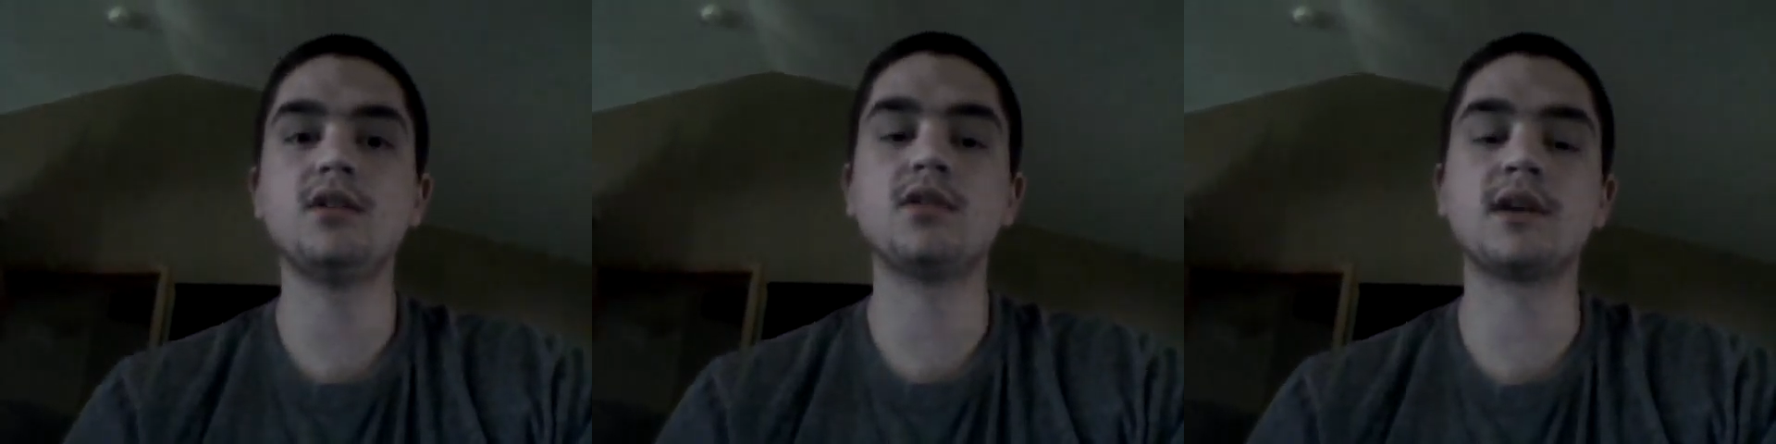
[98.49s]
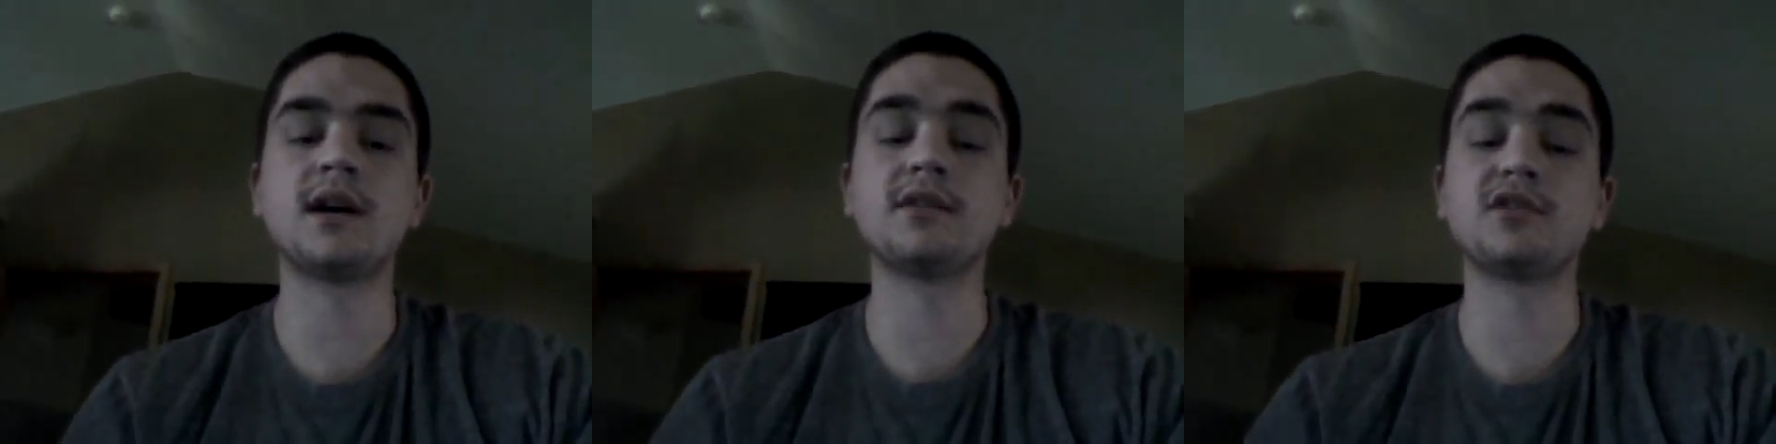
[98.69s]

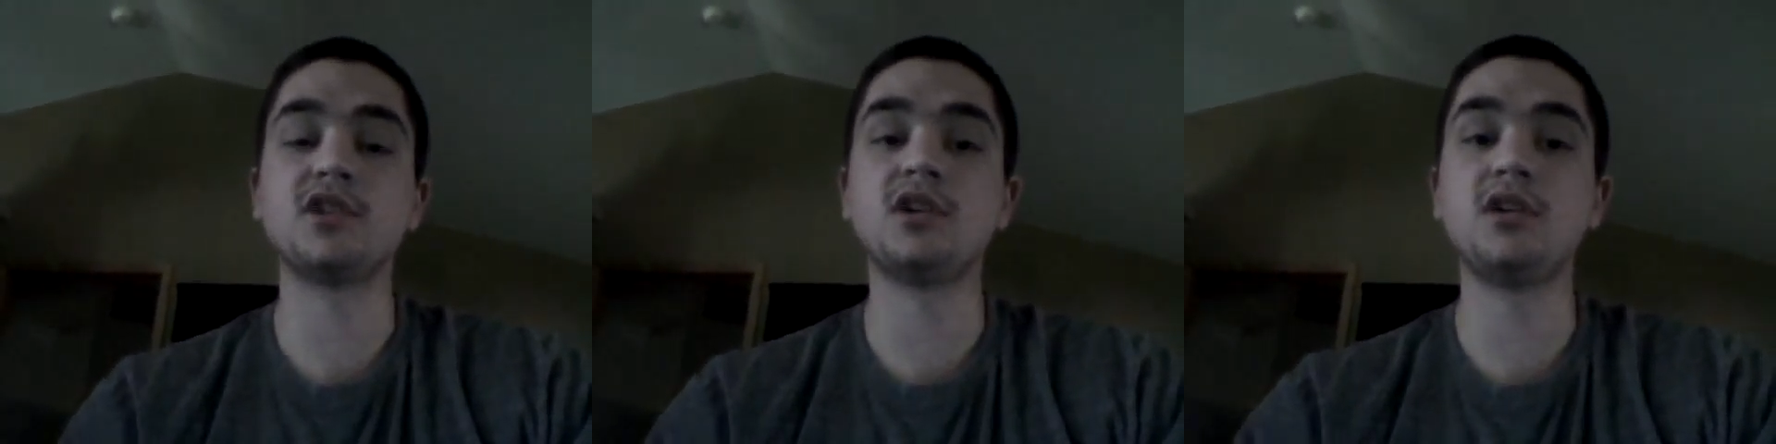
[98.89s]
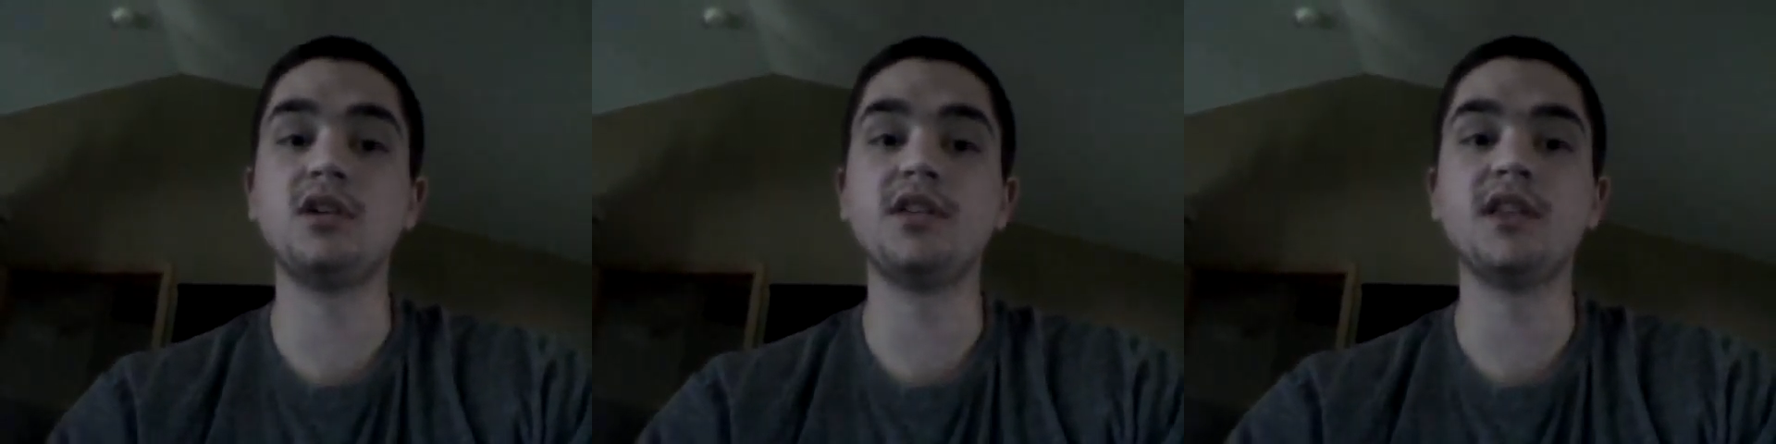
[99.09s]
or how
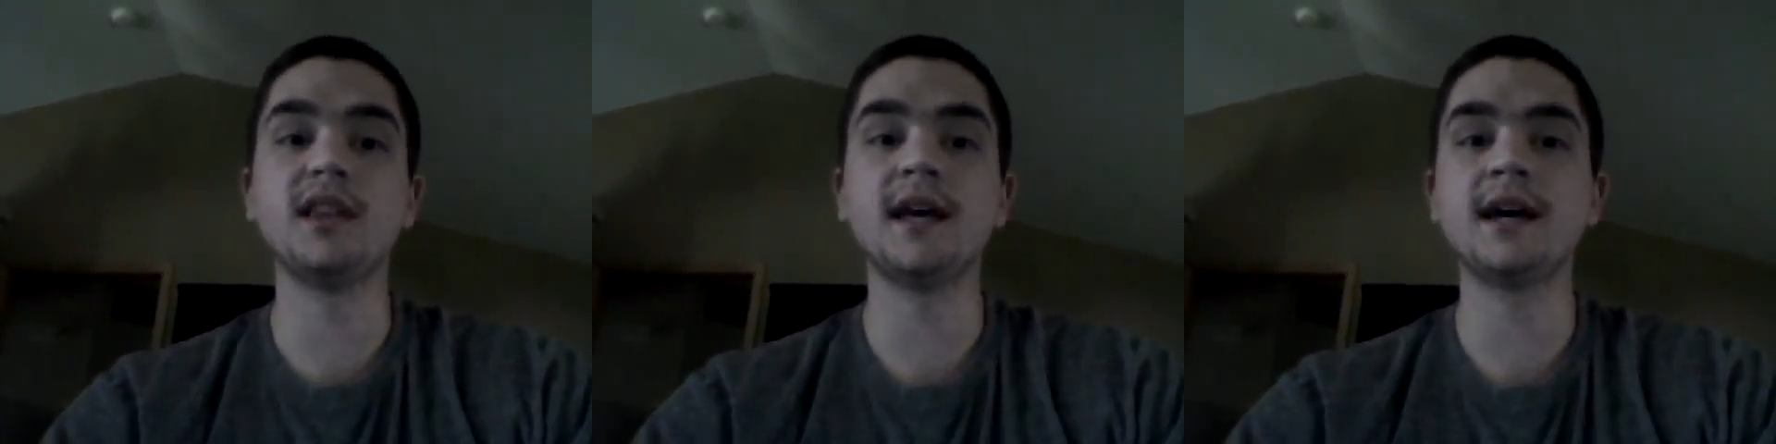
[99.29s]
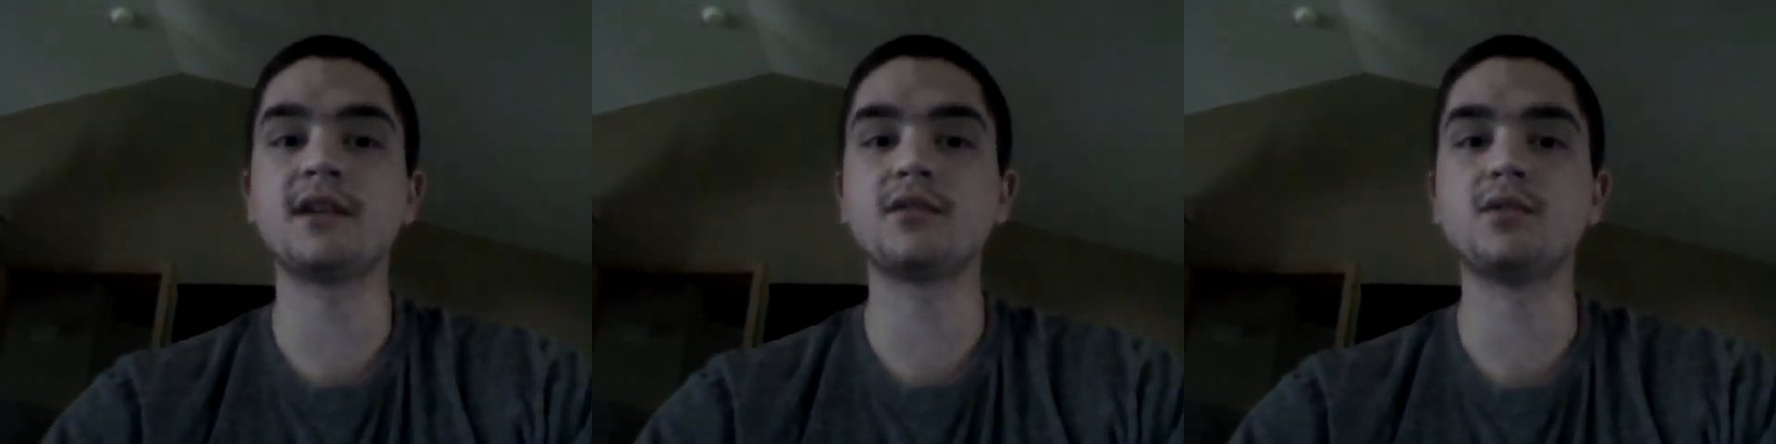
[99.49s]
tall the
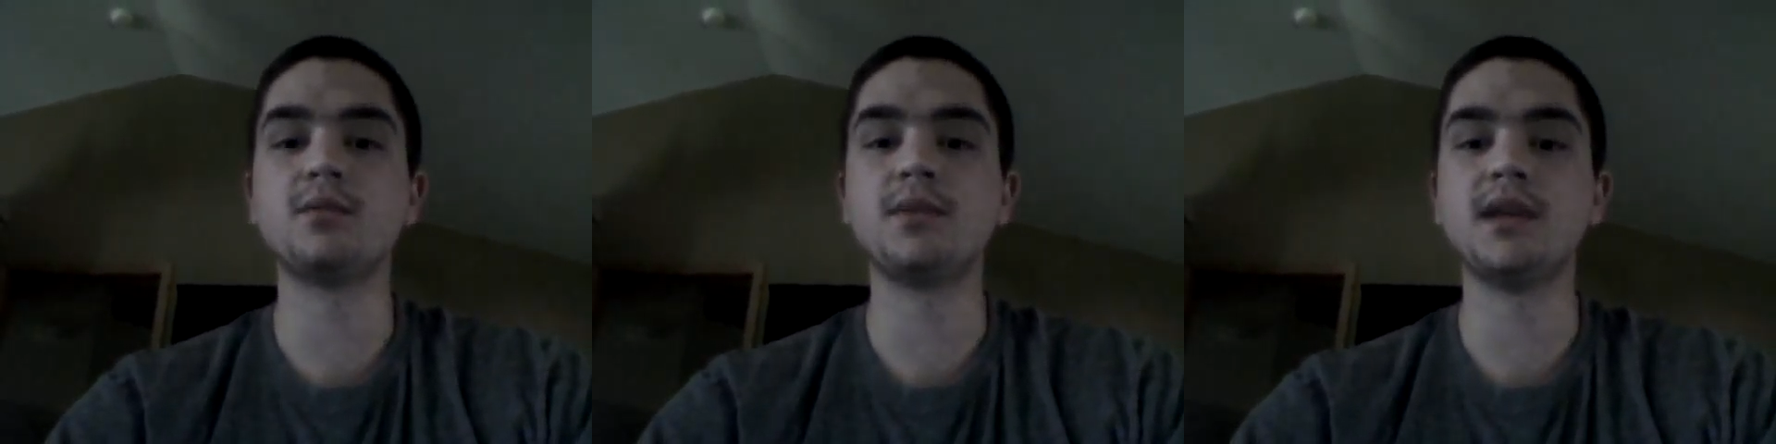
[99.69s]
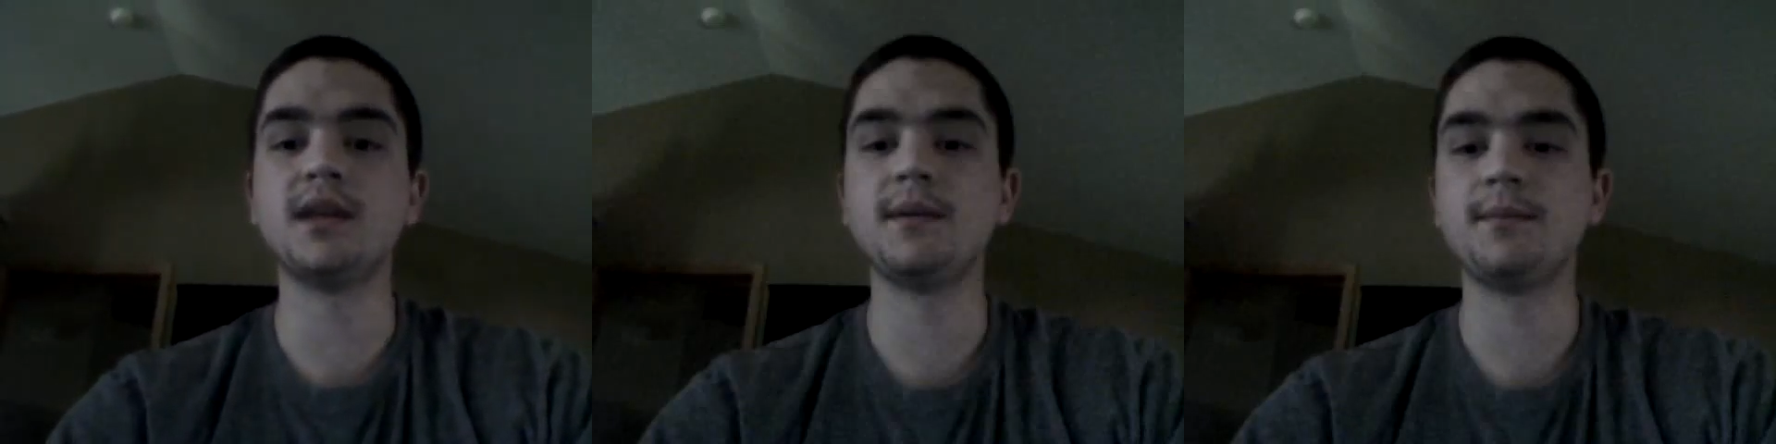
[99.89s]
ladder will
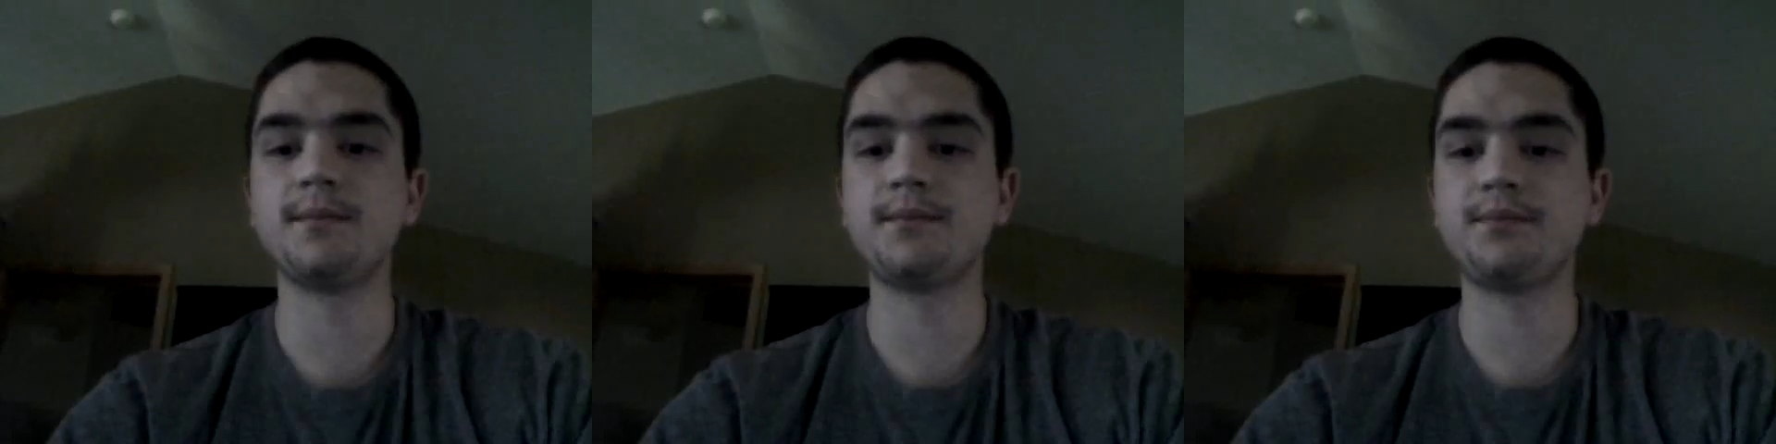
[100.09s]
be.